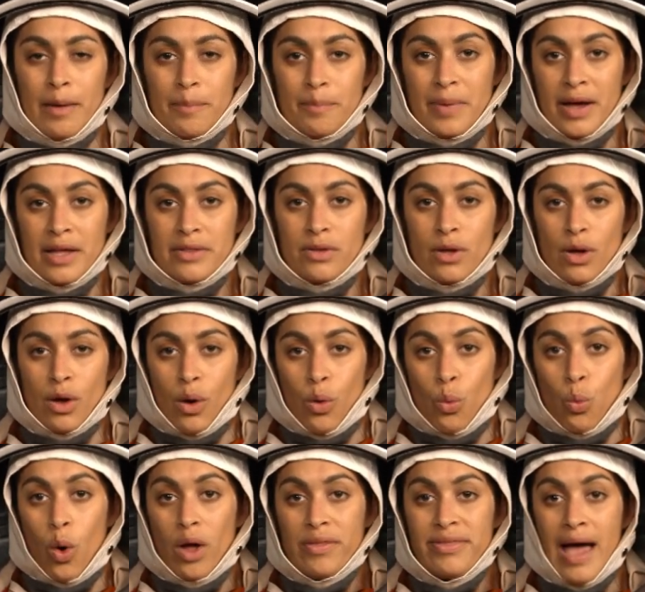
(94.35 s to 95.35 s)
But
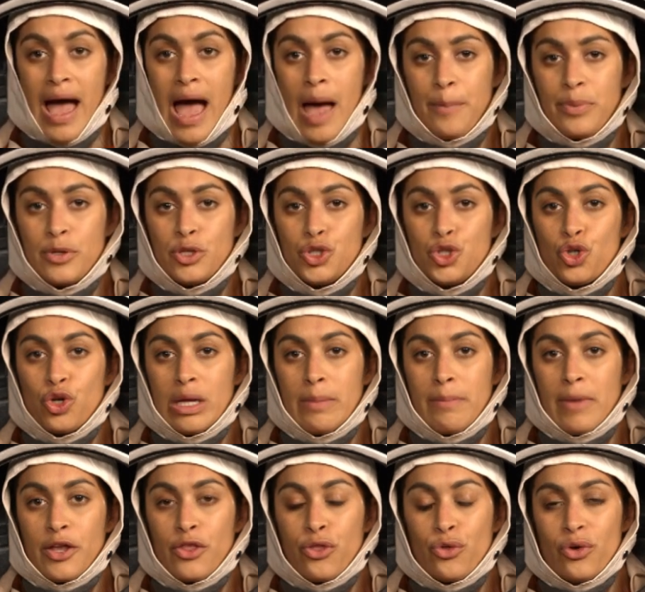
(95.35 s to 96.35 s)
what happened
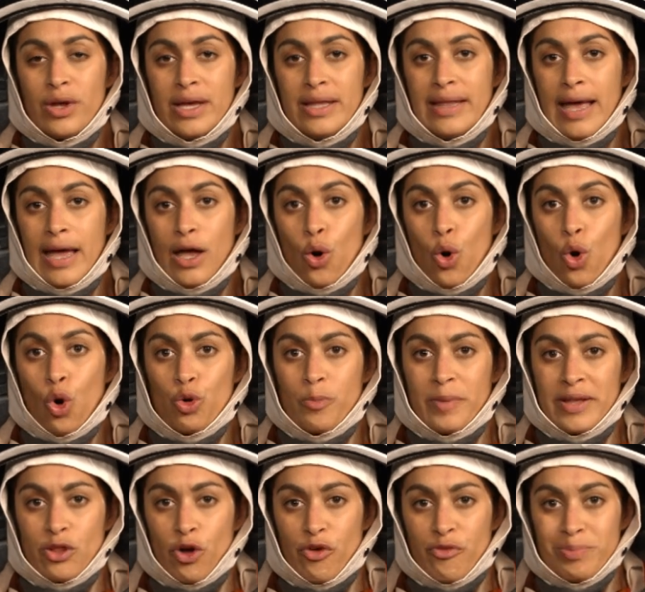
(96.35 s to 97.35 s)
during my 3-day
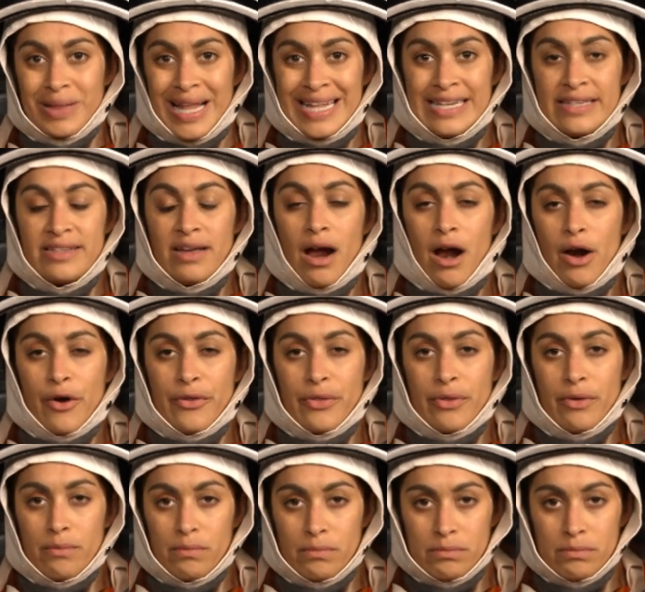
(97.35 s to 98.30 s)
orbit of planet Earth?